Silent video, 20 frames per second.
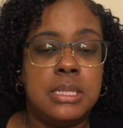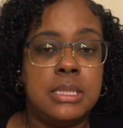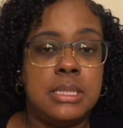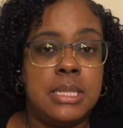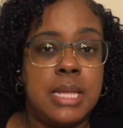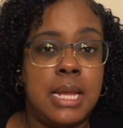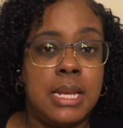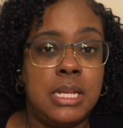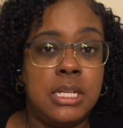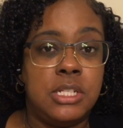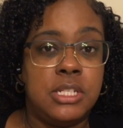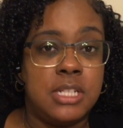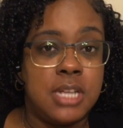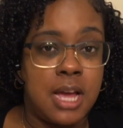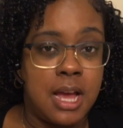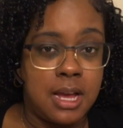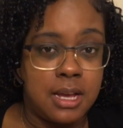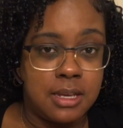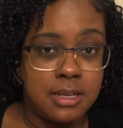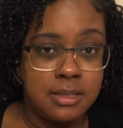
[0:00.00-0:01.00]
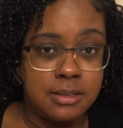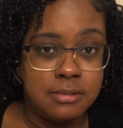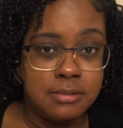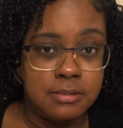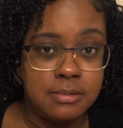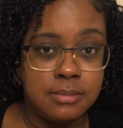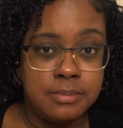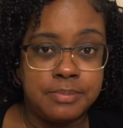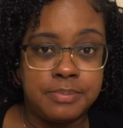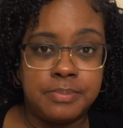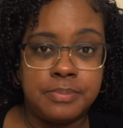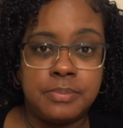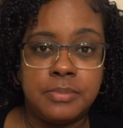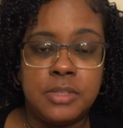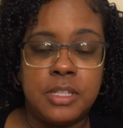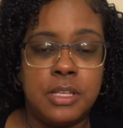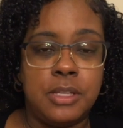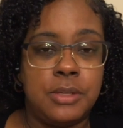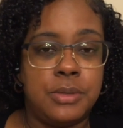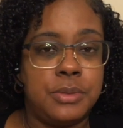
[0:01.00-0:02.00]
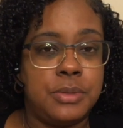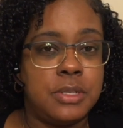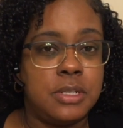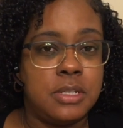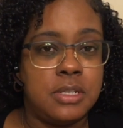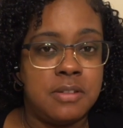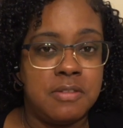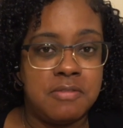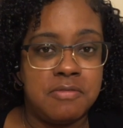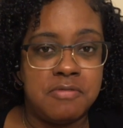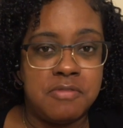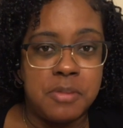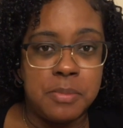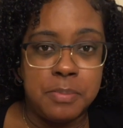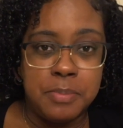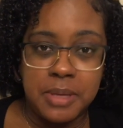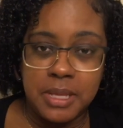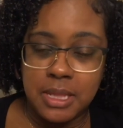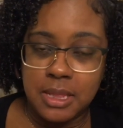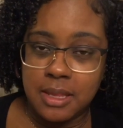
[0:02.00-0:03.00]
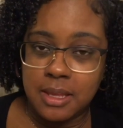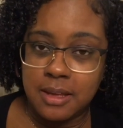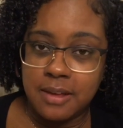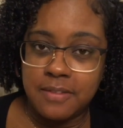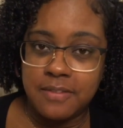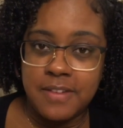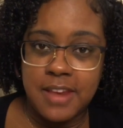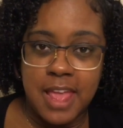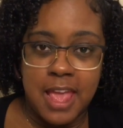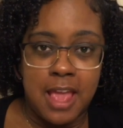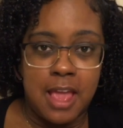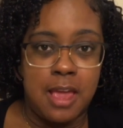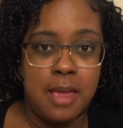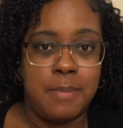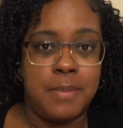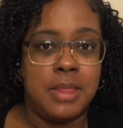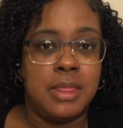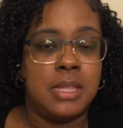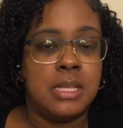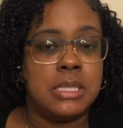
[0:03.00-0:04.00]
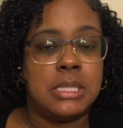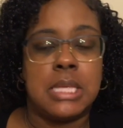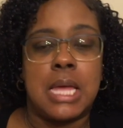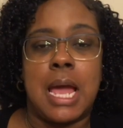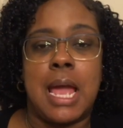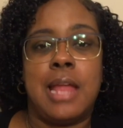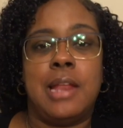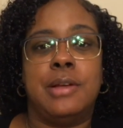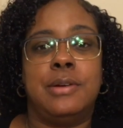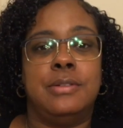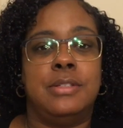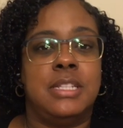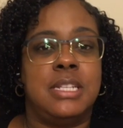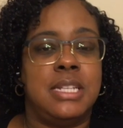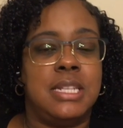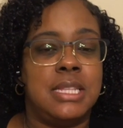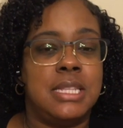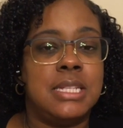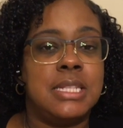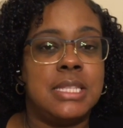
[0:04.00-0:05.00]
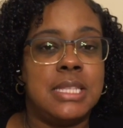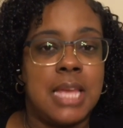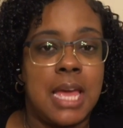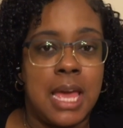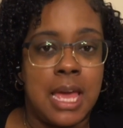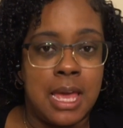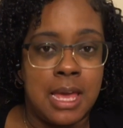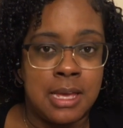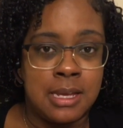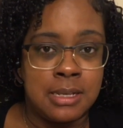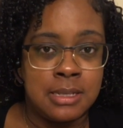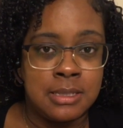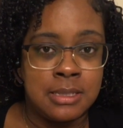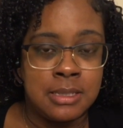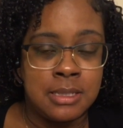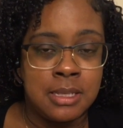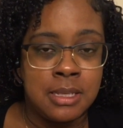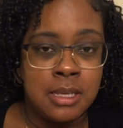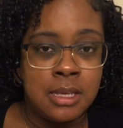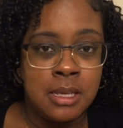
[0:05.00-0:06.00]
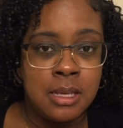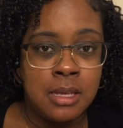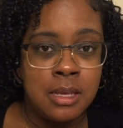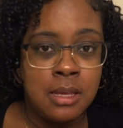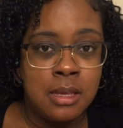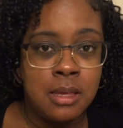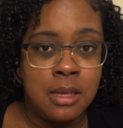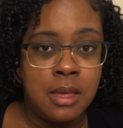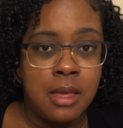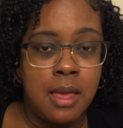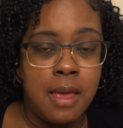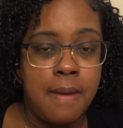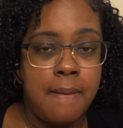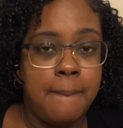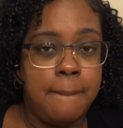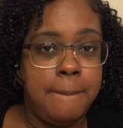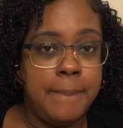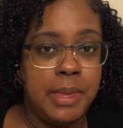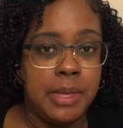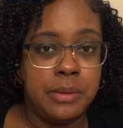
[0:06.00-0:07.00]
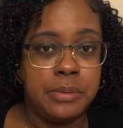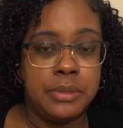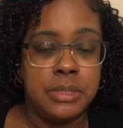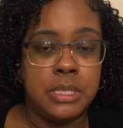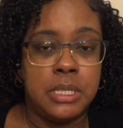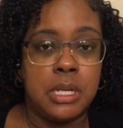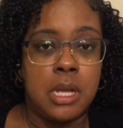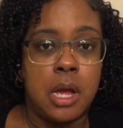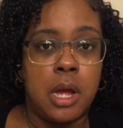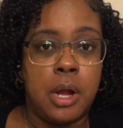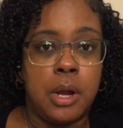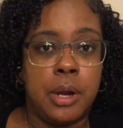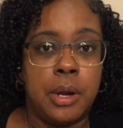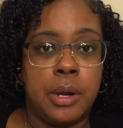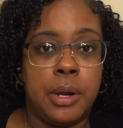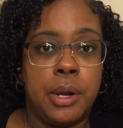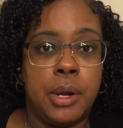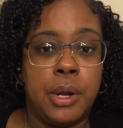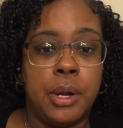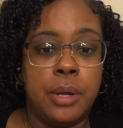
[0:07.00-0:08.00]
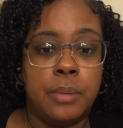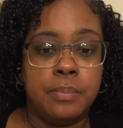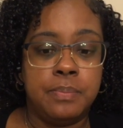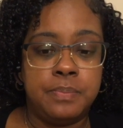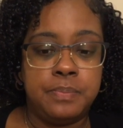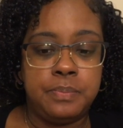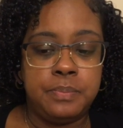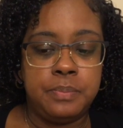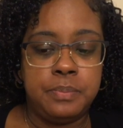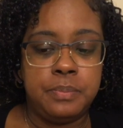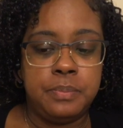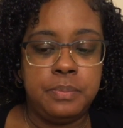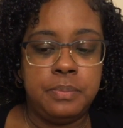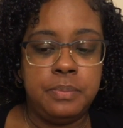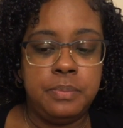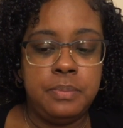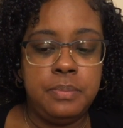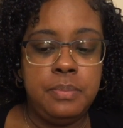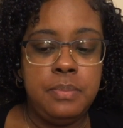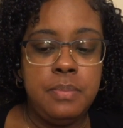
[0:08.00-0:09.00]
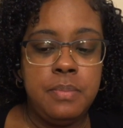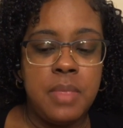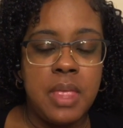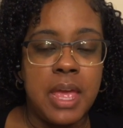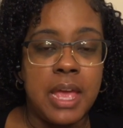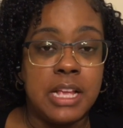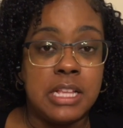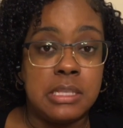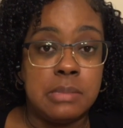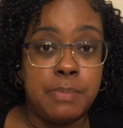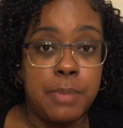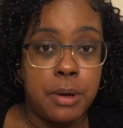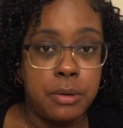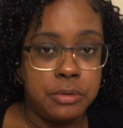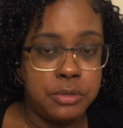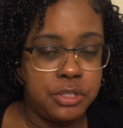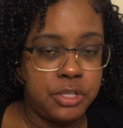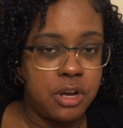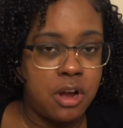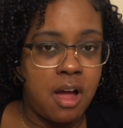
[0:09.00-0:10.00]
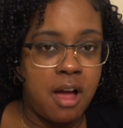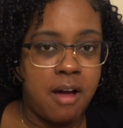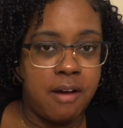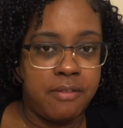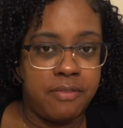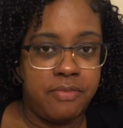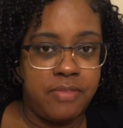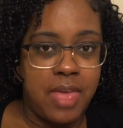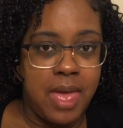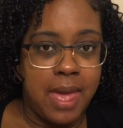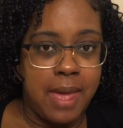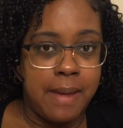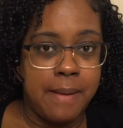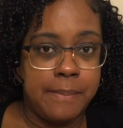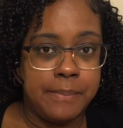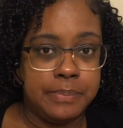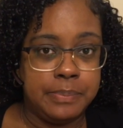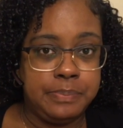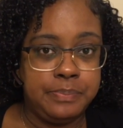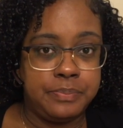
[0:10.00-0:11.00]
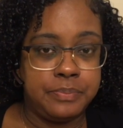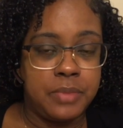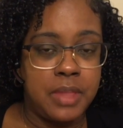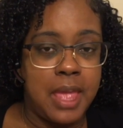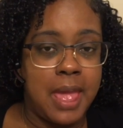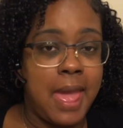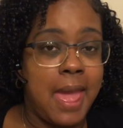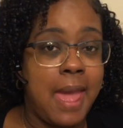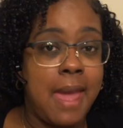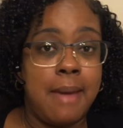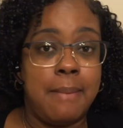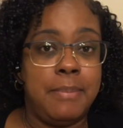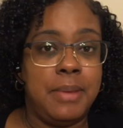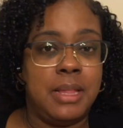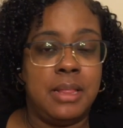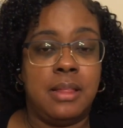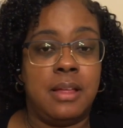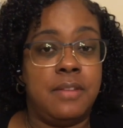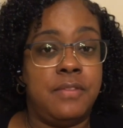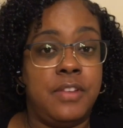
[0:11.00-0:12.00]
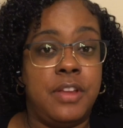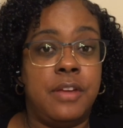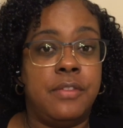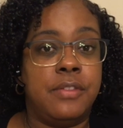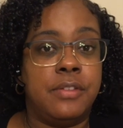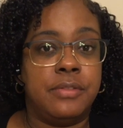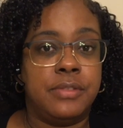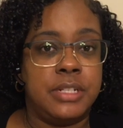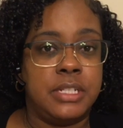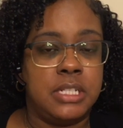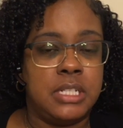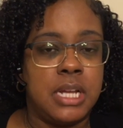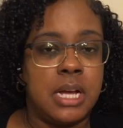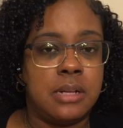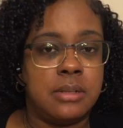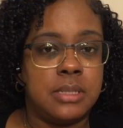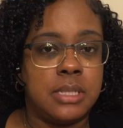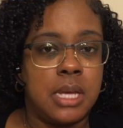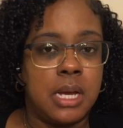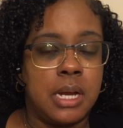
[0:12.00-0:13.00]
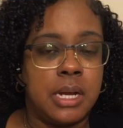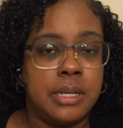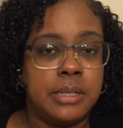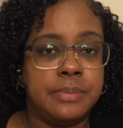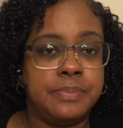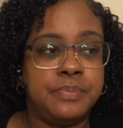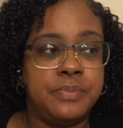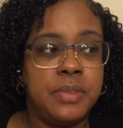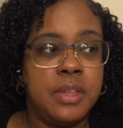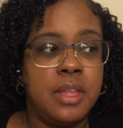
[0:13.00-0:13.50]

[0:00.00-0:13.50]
steady jocking the usage of the BLove name in the titles and in the tags and building her exposure off that had BLove never reached out to her.